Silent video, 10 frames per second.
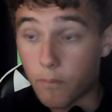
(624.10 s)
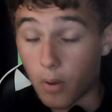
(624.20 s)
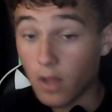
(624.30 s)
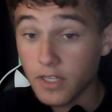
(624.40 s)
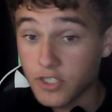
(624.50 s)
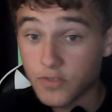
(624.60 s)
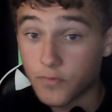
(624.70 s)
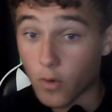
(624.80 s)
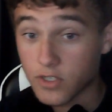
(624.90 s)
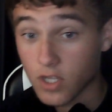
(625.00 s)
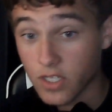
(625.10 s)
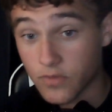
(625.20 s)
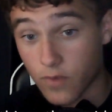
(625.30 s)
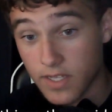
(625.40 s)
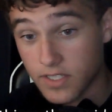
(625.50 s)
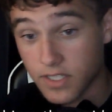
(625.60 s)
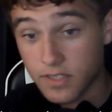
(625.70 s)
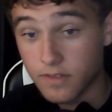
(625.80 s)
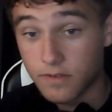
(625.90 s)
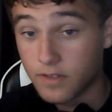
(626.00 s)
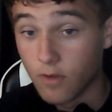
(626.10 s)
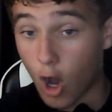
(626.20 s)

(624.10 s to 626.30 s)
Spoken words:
probably just forced all his friends to